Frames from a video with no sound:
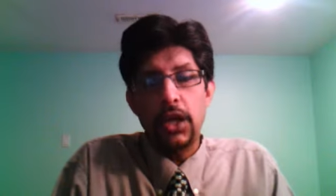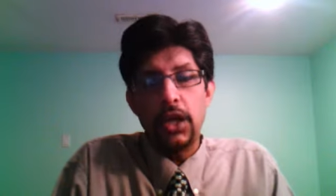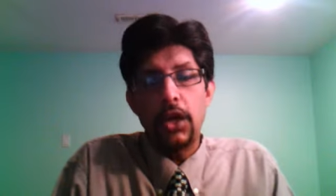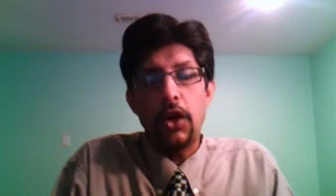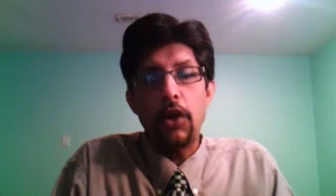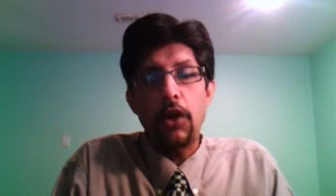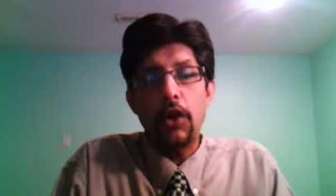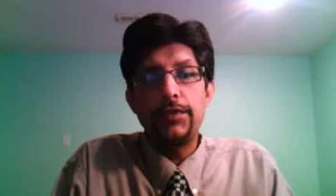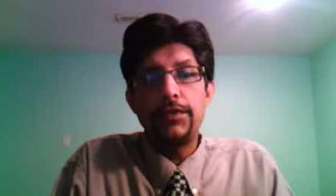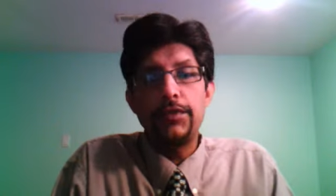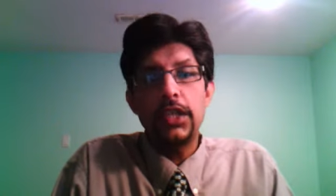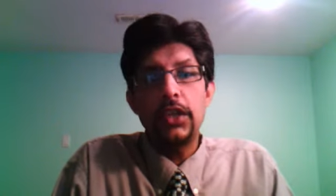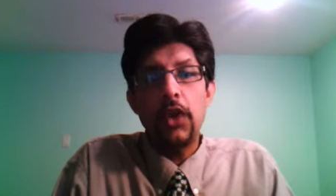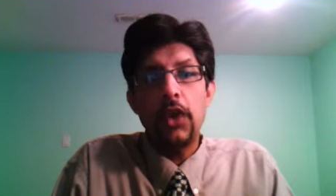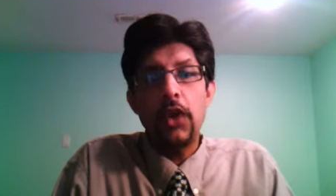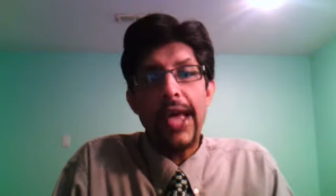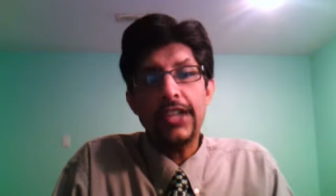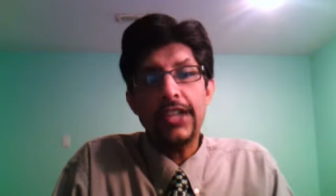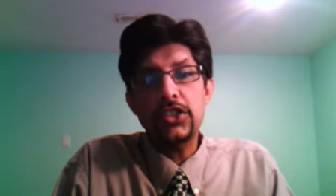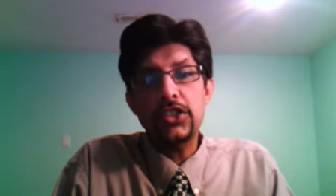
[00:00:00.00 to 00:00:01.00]
of the
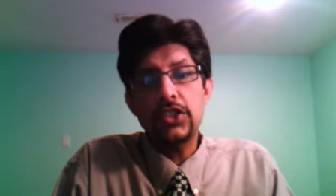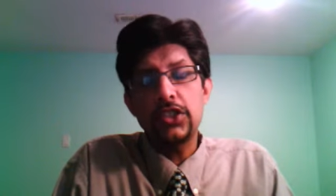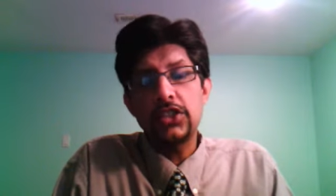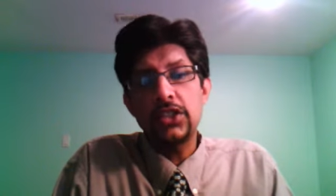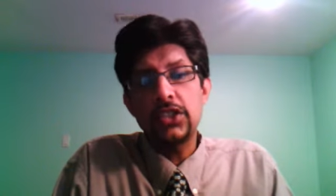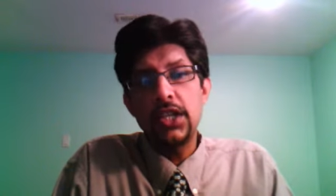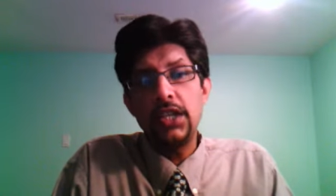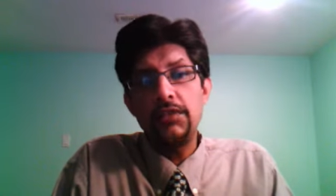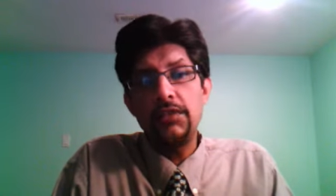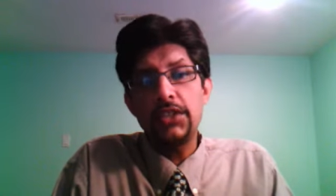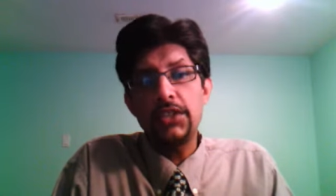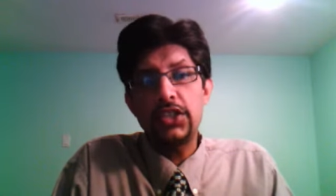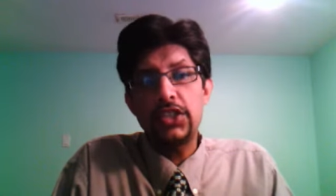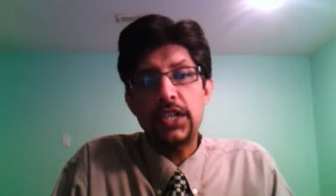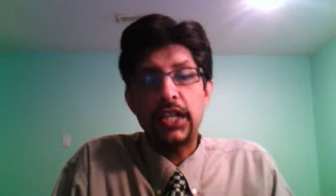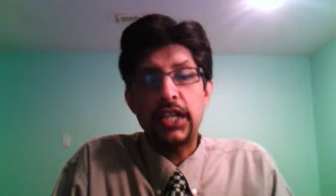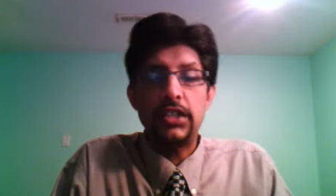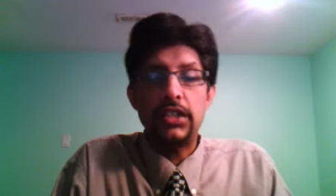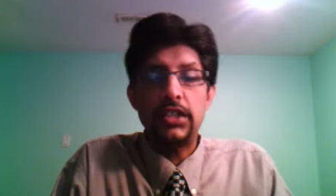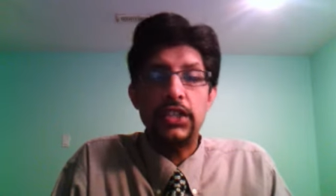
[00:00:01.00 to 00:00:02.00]
Ashes
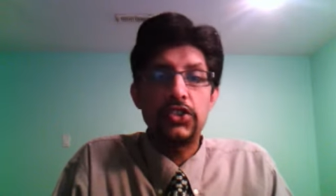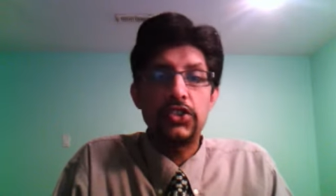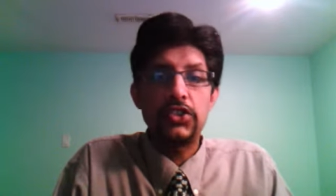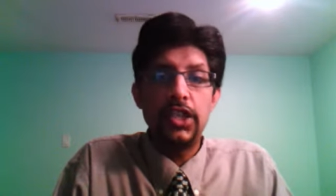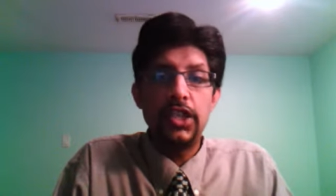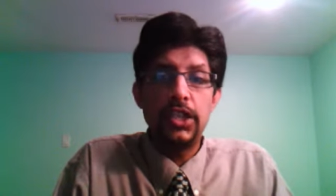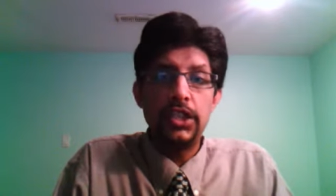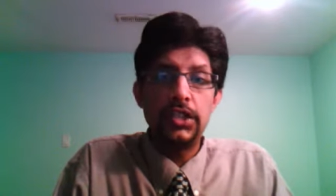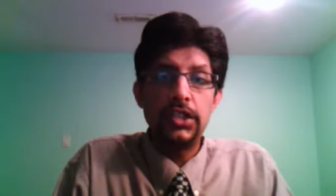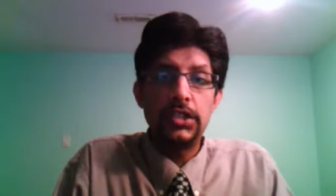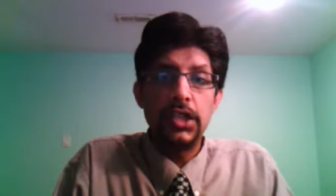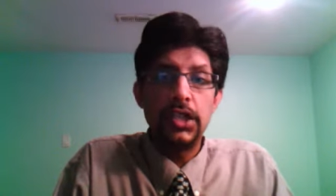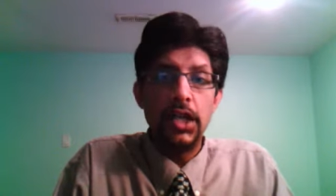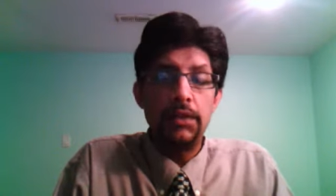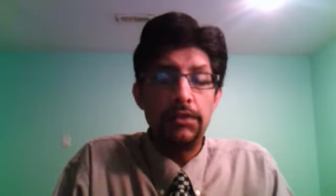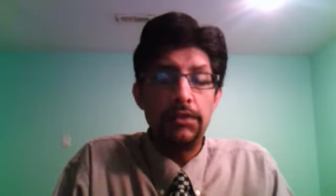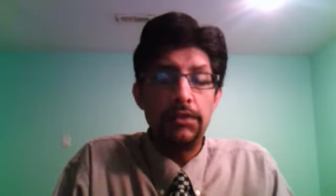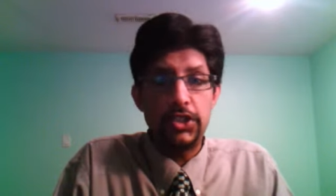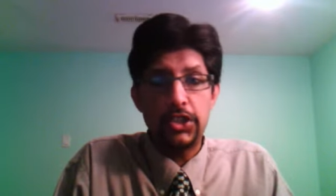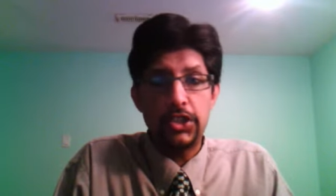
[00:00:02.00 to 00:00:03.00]
Investec Test Series
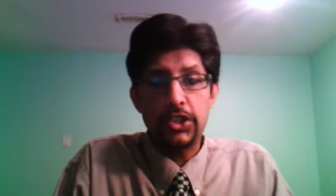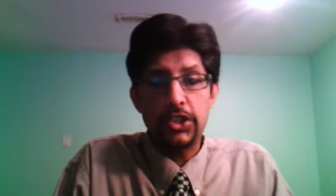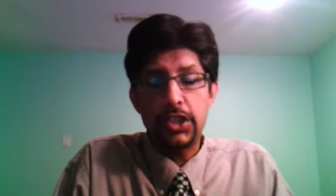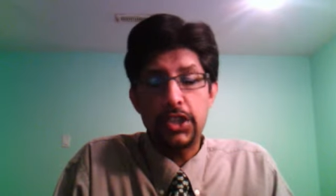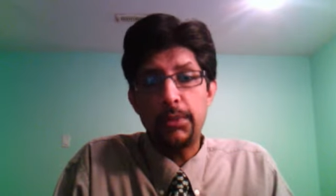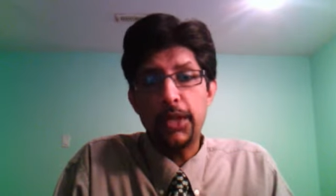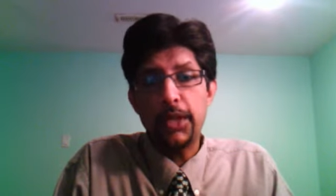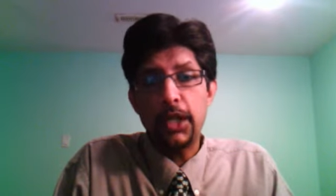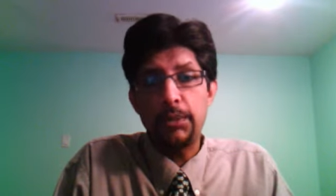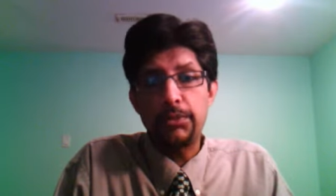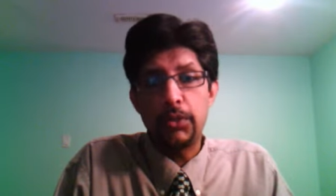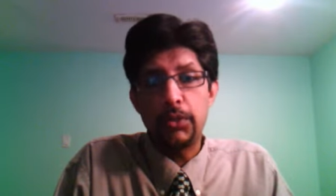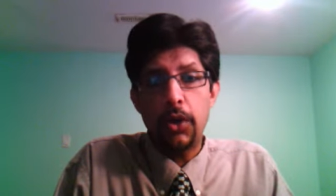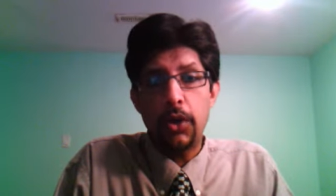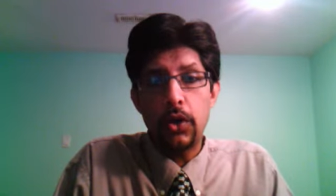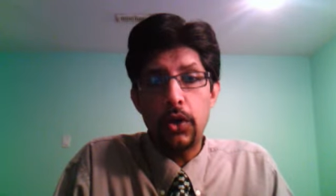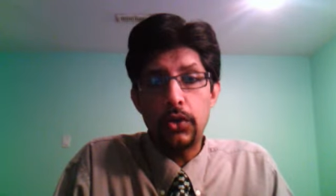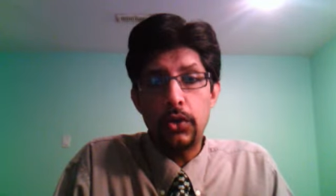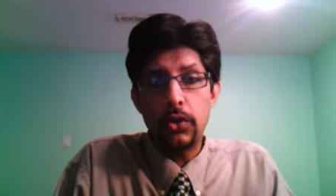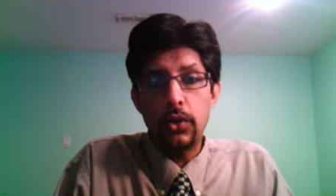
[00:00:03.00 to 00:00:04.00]
which is coming up
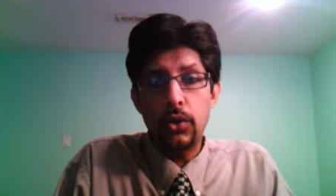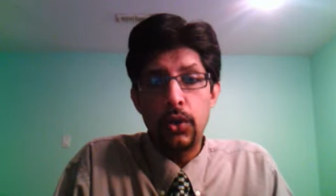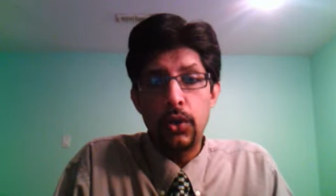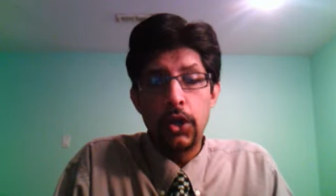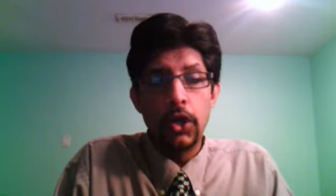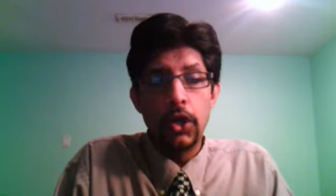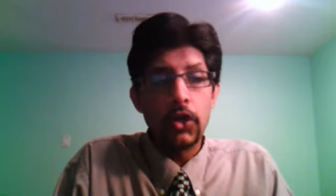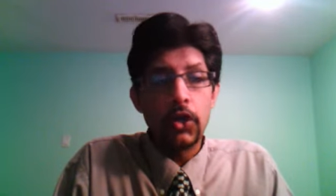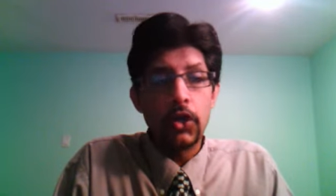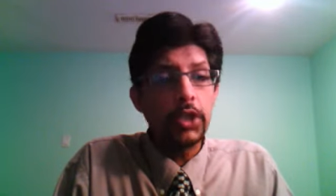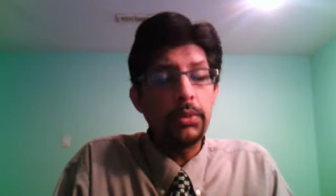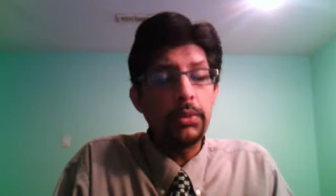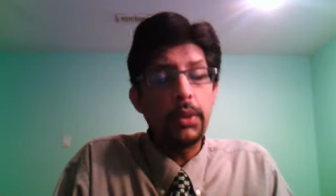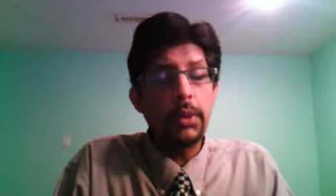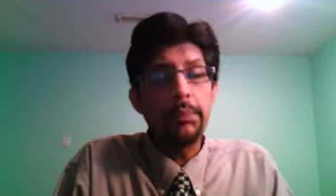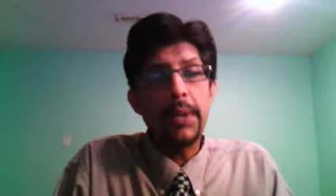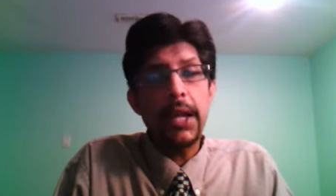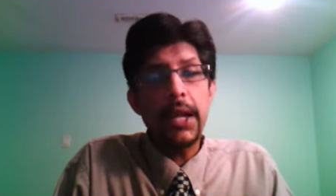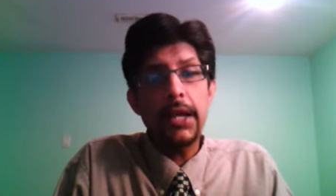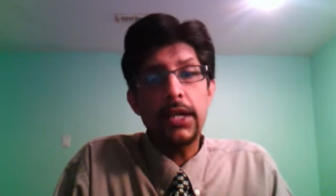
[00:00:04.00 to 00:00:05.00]
tomorrow going to be
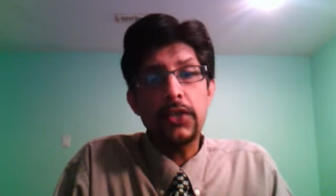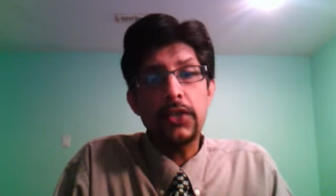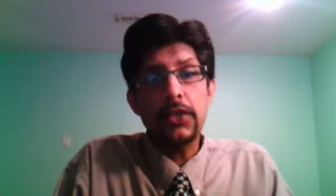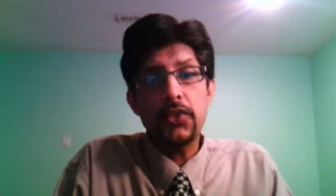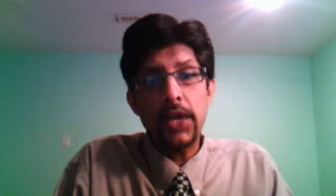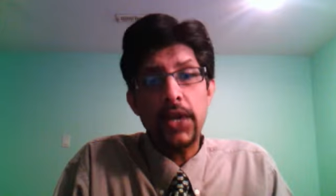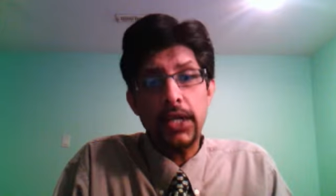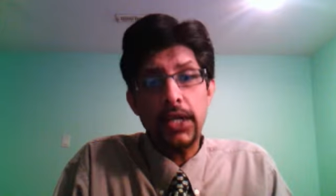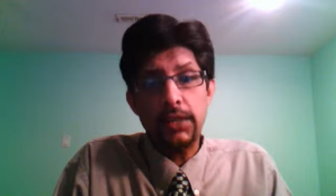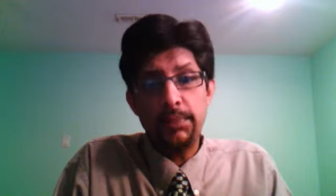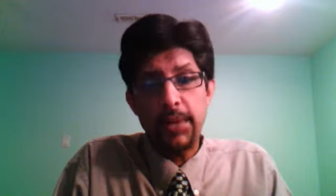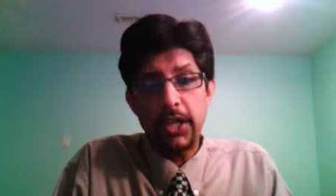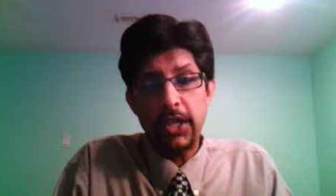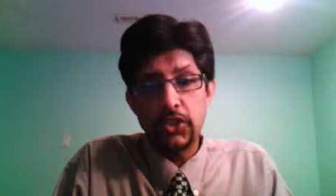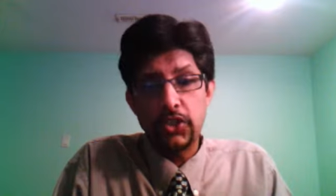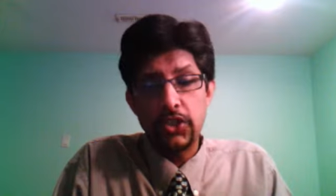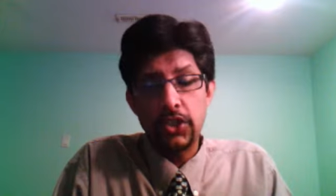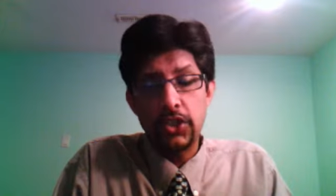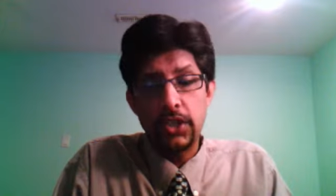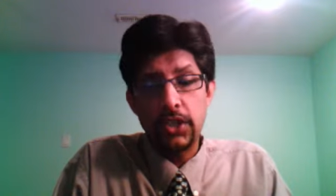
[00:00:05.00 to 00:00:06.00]
played at Trent
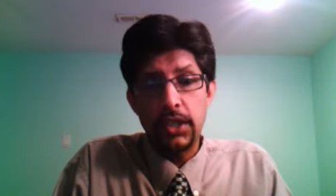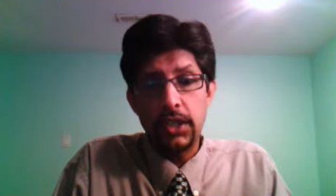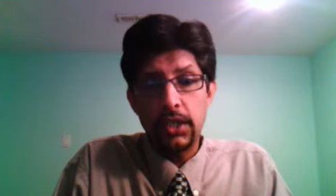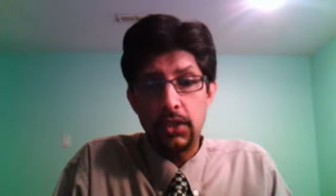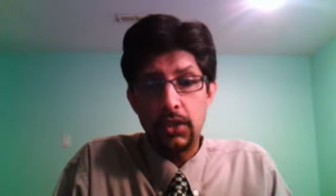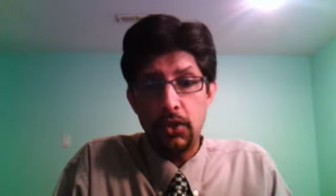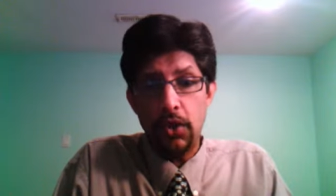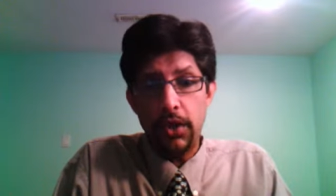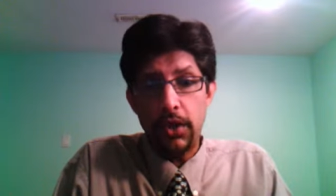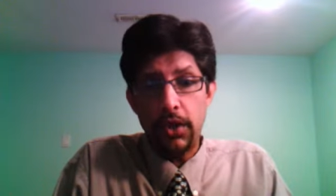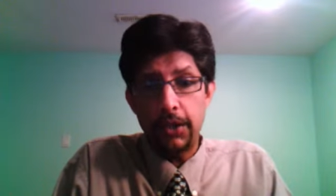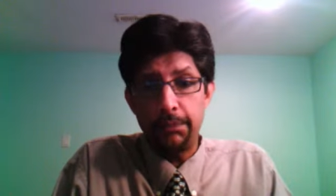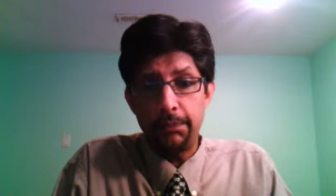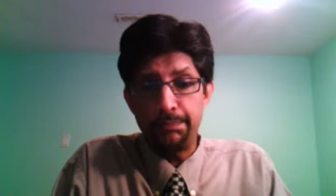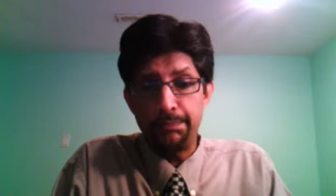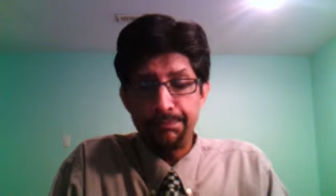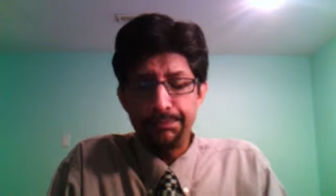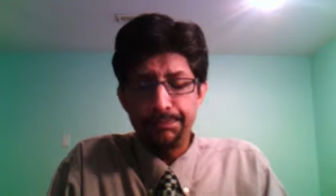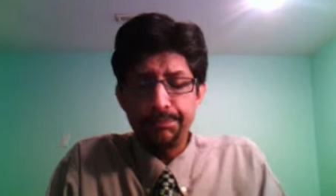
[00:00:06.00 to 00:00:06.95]
Bridge in Nottingham.